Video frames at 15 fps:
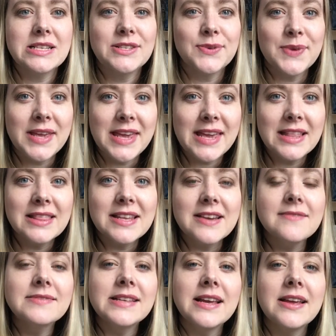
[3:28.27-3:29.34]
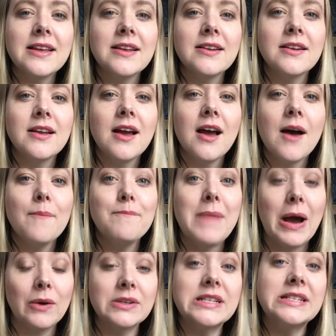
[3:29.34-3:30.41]
So he lives in a
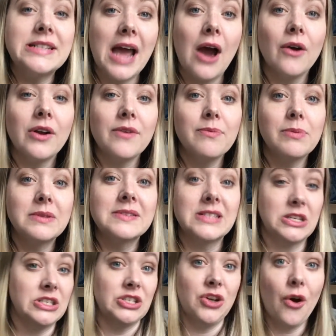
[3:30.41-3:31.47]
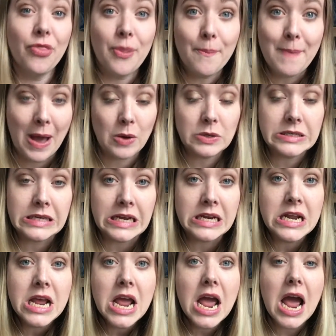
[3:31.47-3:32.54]
mountain town, I believe it's just called the Mountain,
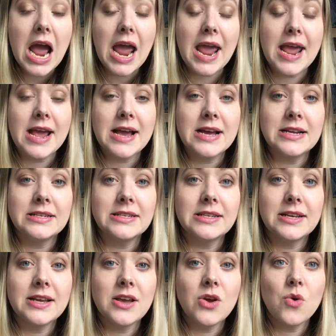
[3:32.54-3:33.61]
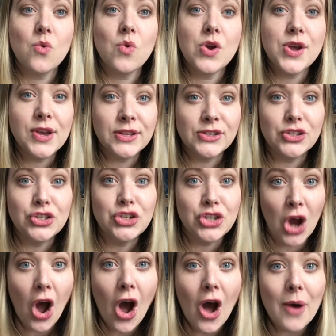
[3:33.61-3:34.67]
and his
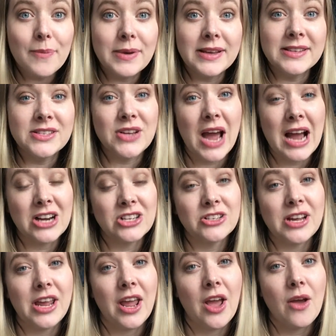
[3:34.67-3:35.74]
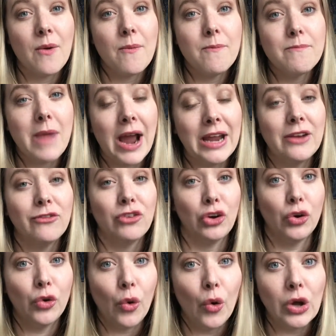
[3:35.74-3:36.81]
job is to actually mine for
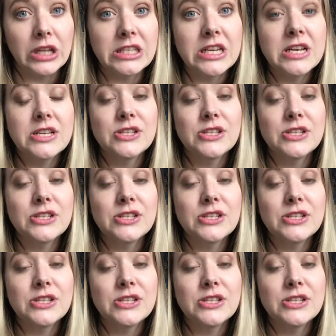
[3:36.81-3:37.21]
gold.